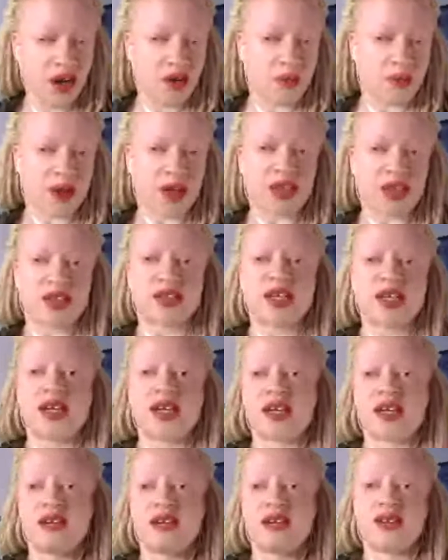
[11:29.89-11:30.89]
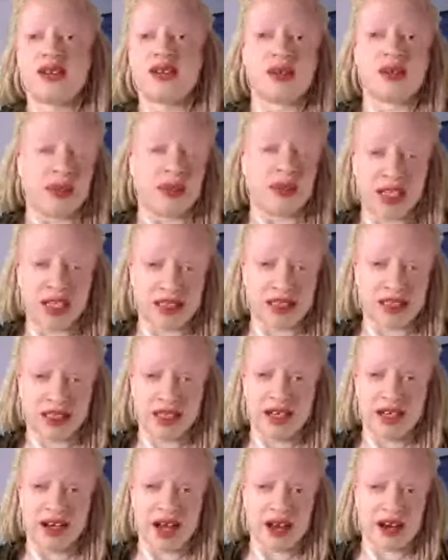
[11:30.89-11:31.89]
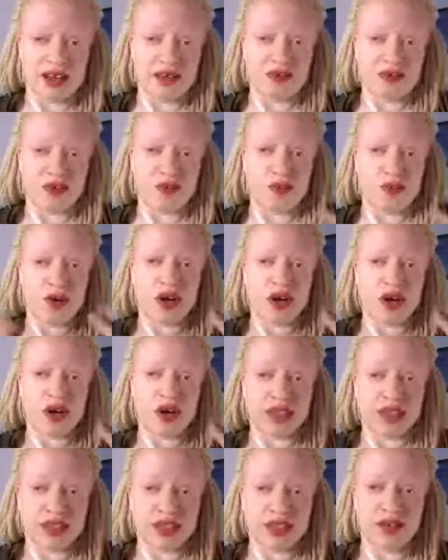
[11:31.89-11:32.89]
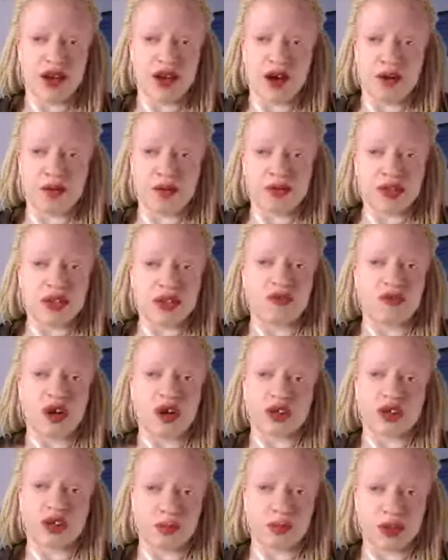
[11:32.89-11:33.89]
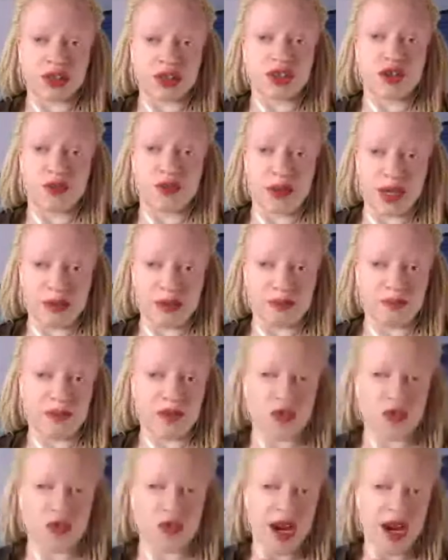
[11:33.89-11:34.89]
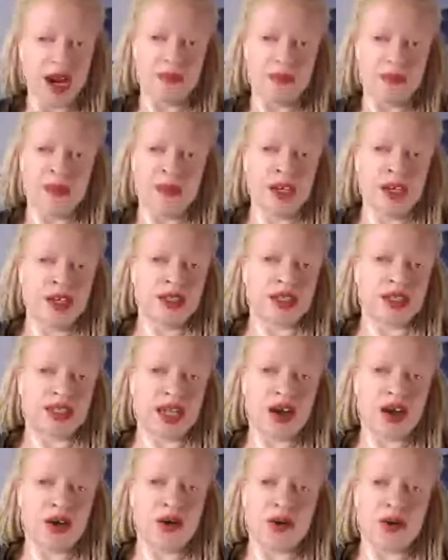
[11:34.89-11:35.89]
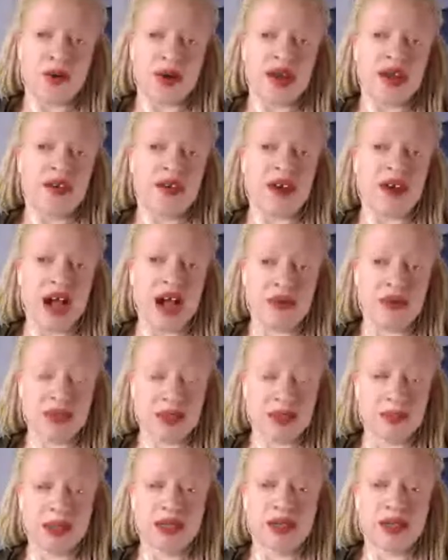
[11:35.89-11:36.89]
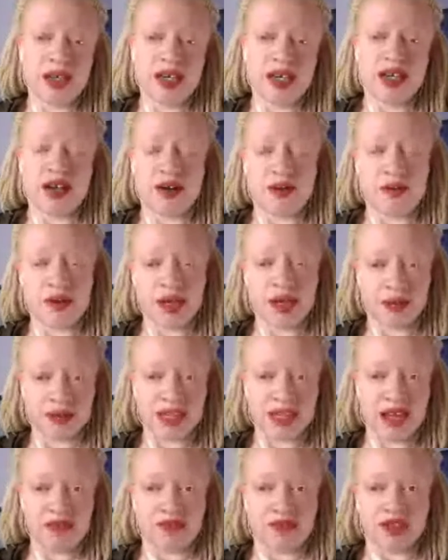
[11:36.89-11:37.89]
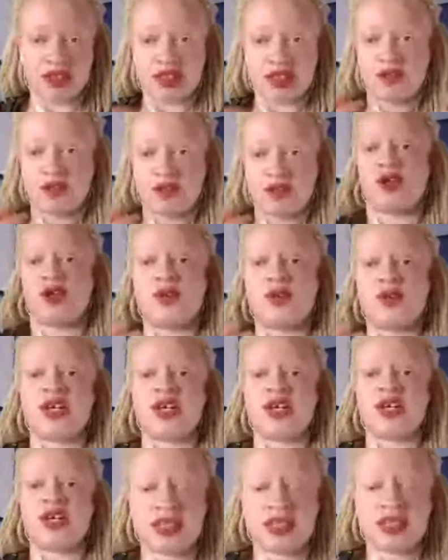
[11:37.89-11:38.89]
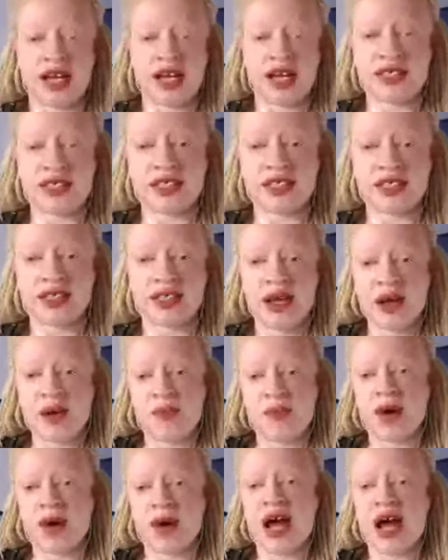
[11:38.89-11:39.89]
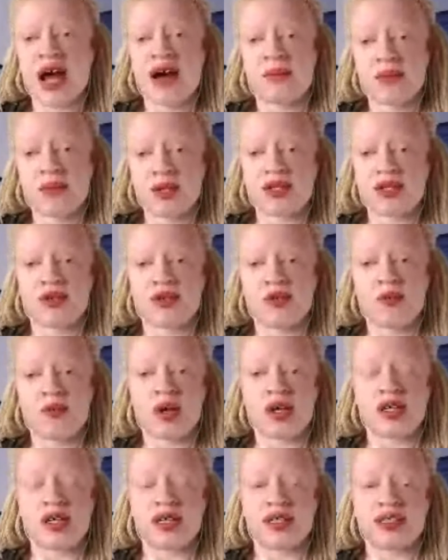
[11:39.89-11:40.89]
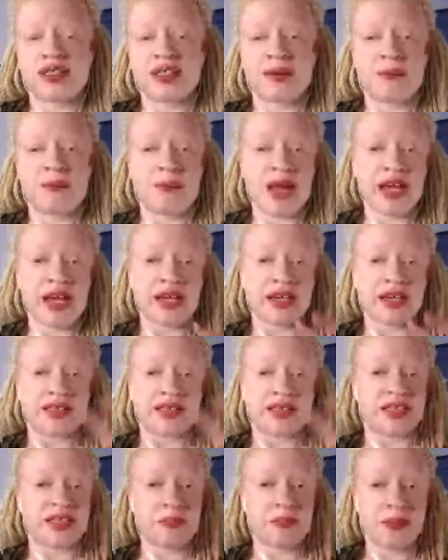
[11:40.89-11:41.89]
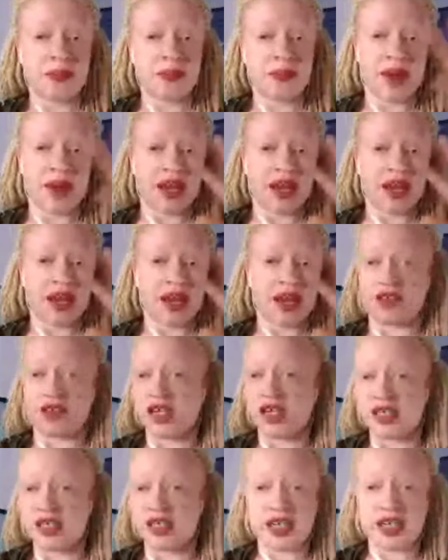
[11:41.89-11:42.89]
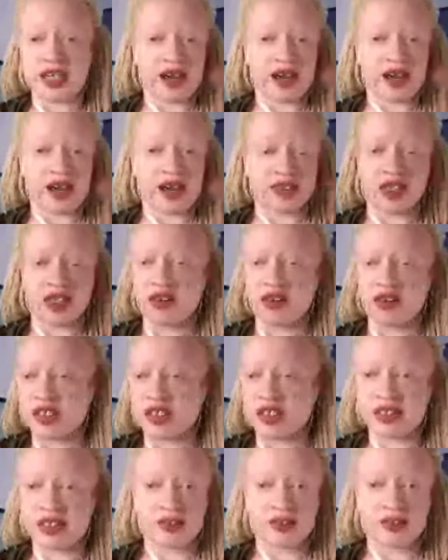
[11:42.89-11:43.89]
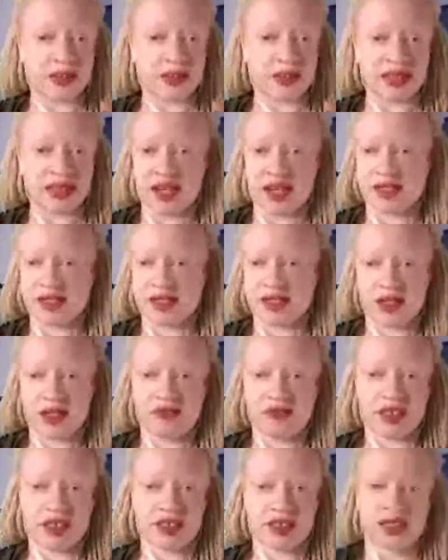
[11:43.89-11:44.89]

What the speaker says: rather than giving them less and not even wanting, to further pursue me. Right. So if I was building a website for someone who did massages, what I would do was make a separate page for each kind of service, massage service.